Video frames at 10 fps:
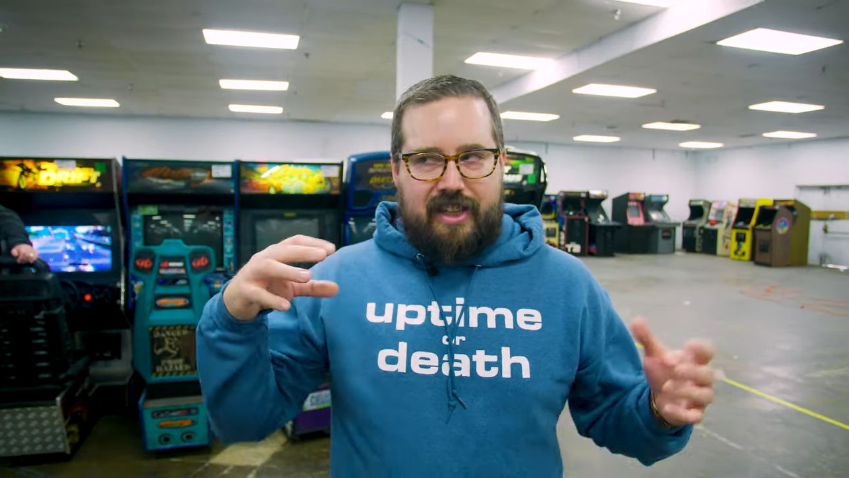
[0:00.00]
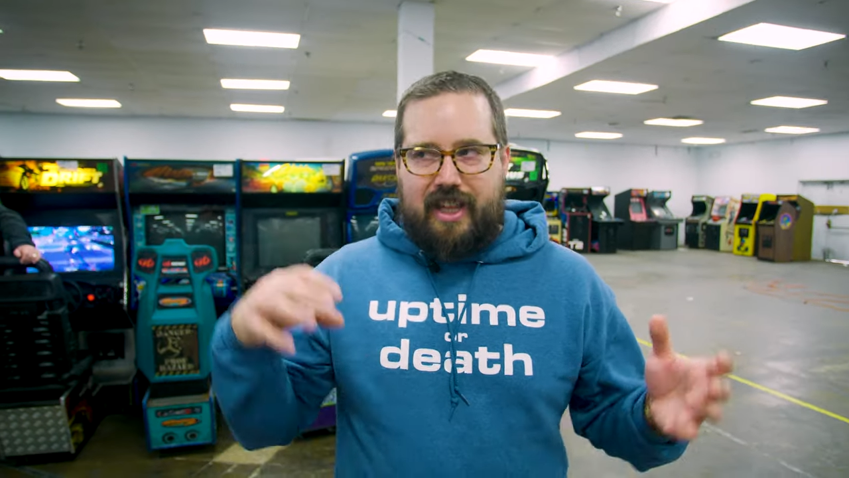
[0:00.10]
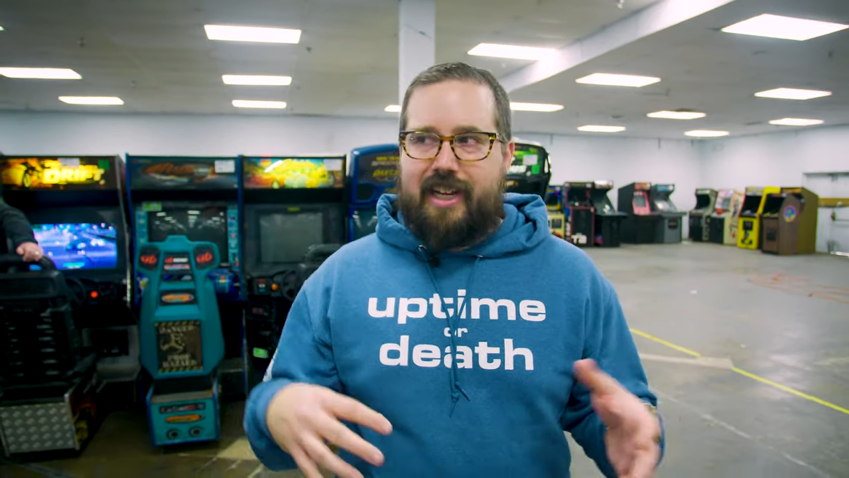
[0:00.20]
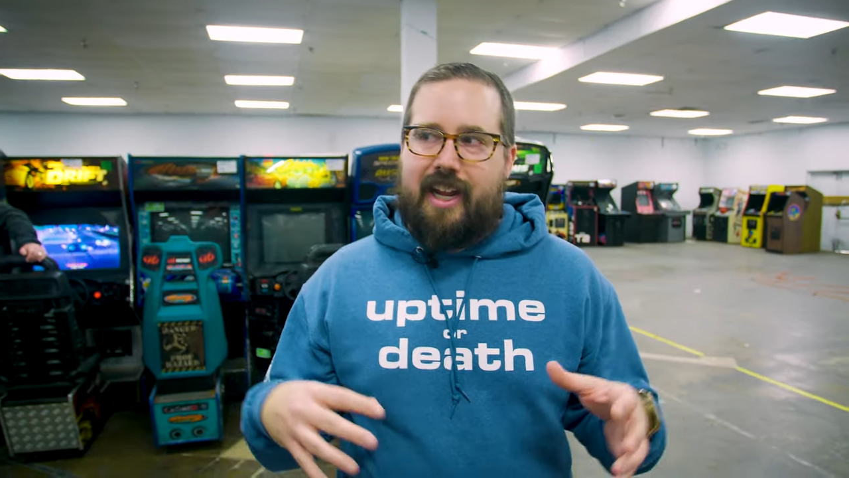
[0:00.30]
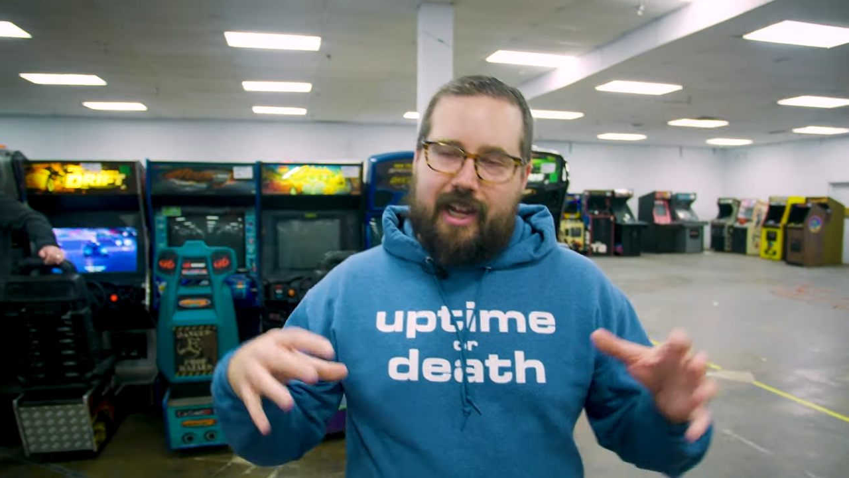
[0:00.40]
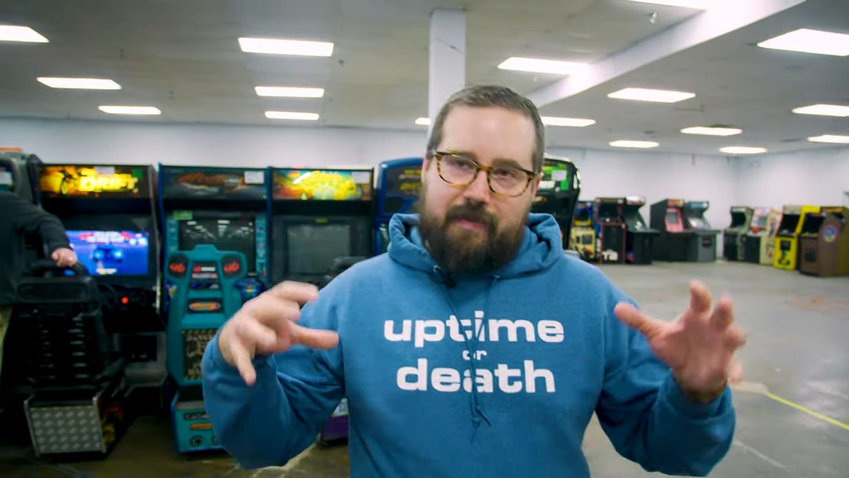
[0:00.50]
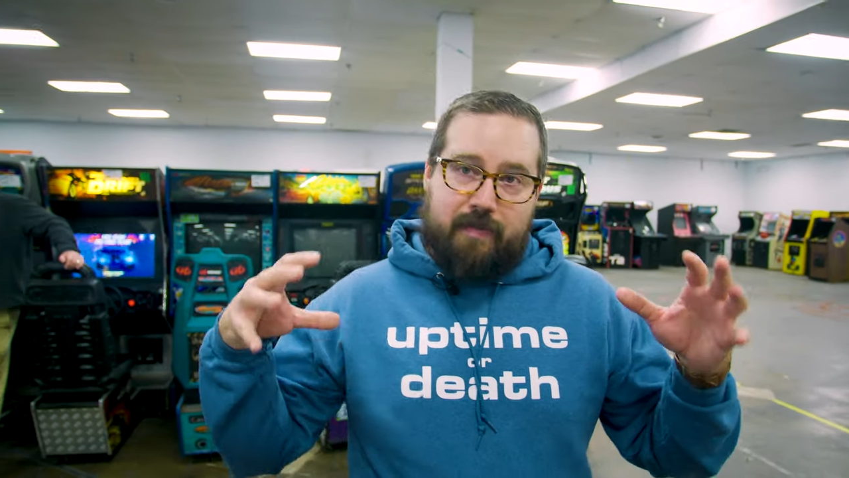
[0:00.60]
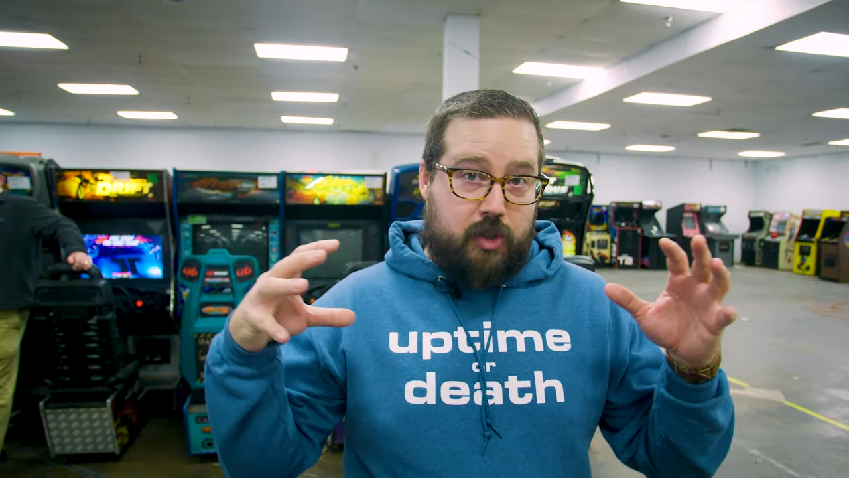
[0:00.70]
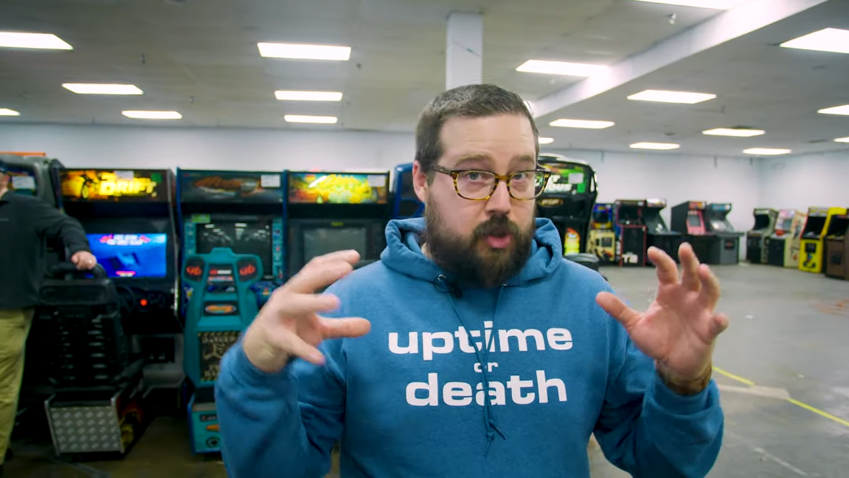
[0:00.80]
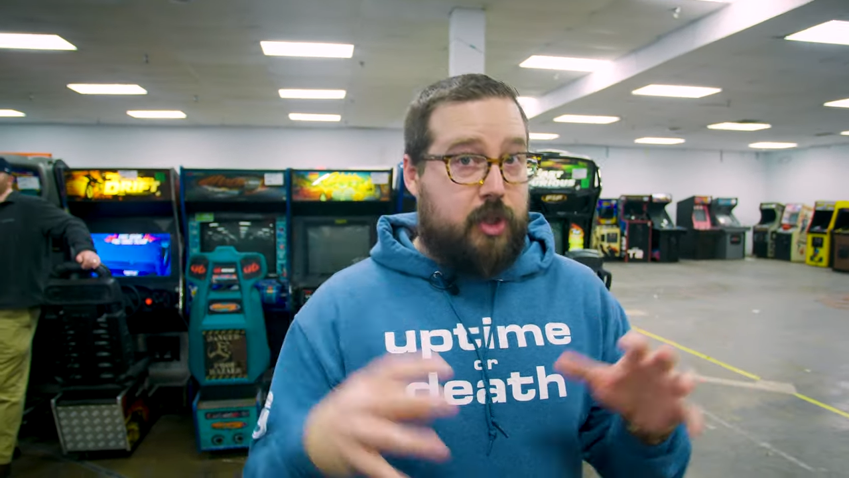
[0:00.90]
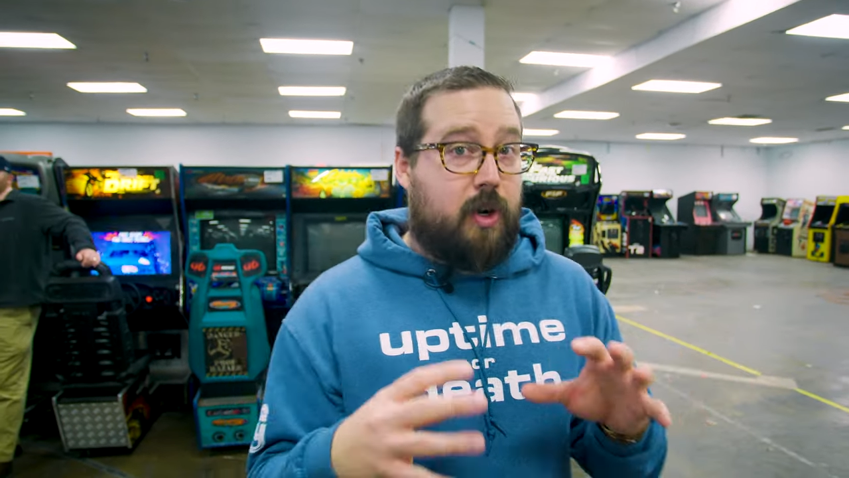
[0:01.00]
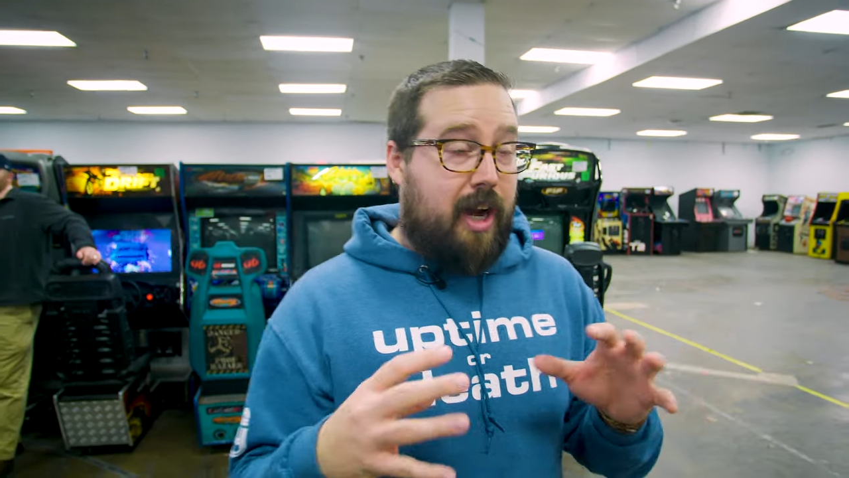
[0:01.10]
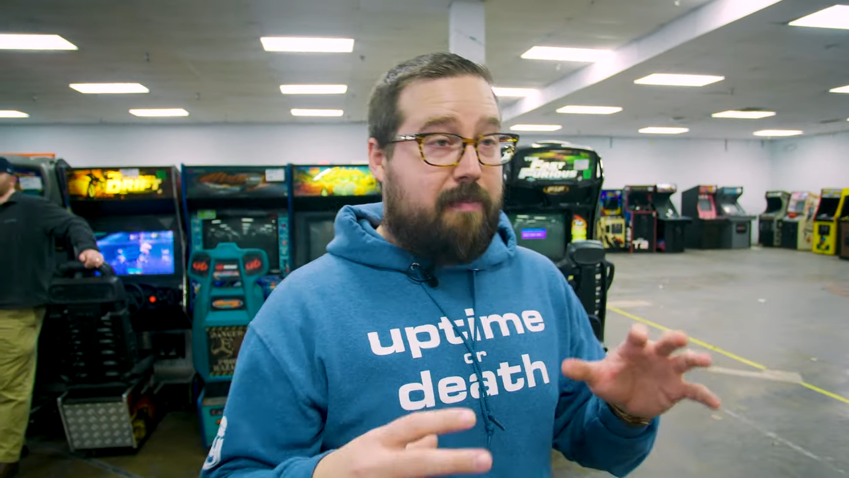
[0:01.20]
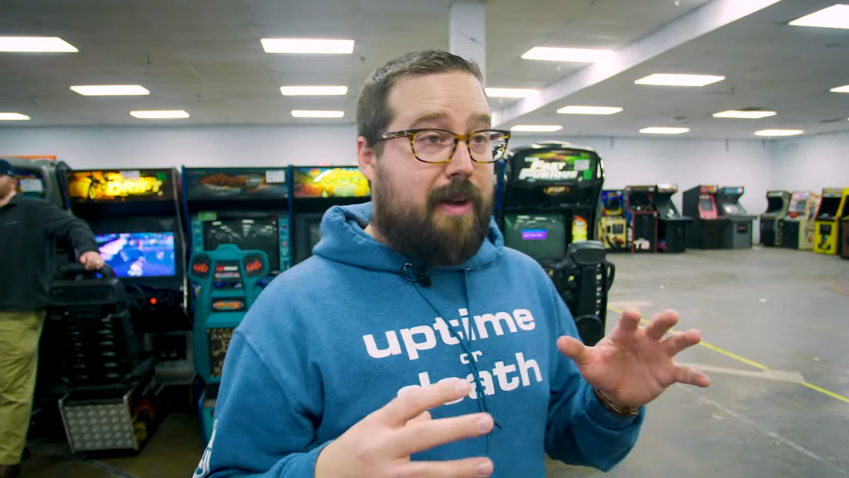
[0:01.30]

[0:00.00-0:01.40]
they came to try